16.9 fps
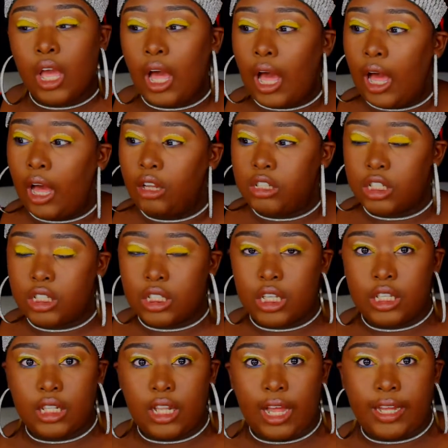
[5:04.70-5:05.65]
I'll just
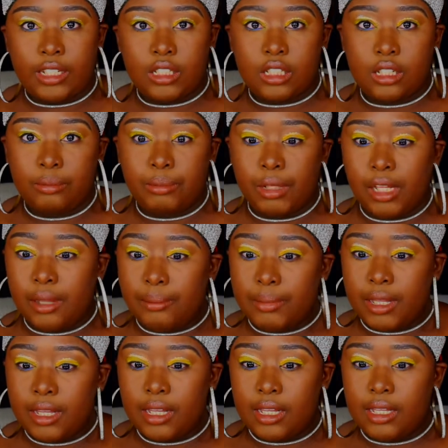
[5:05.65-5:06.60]
get like some
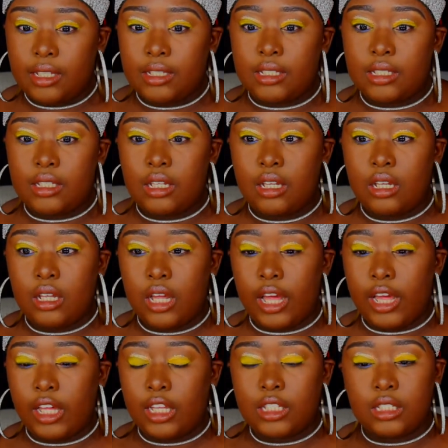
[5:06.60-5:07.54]
lemons
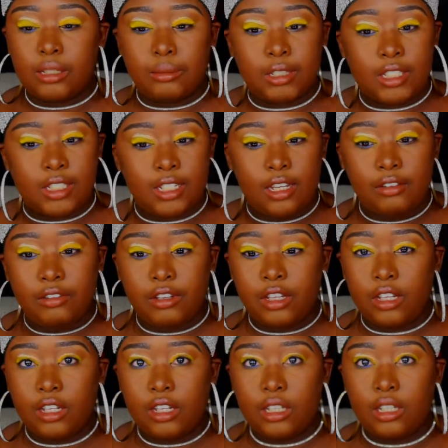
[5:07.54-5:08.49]
and get some
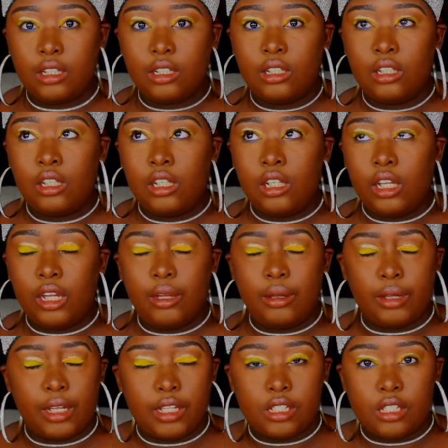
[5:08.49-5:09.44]
stevia
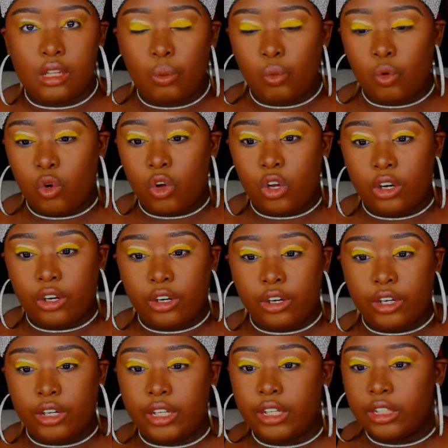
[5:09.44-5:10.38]
and get some
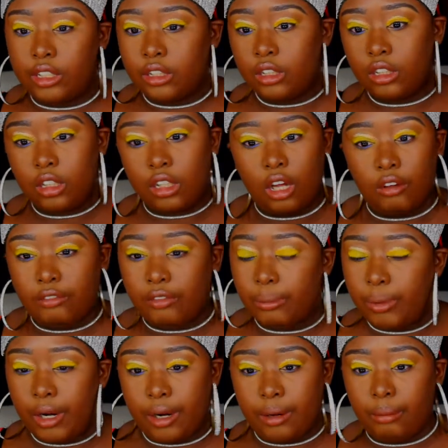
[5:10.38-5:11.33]
water and go
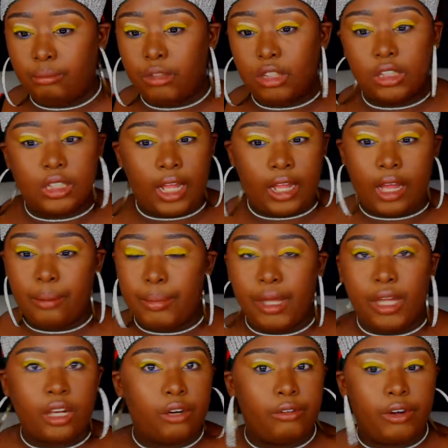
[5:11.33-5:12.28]
from there. I'm just like I'm
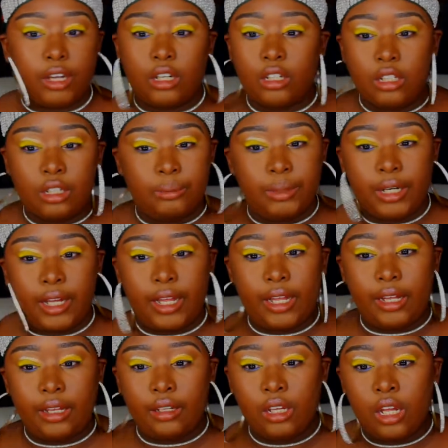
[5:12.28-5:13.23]
making a regular
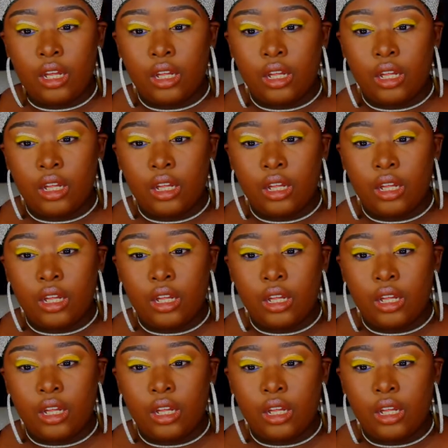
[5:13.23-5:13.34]
lemonade.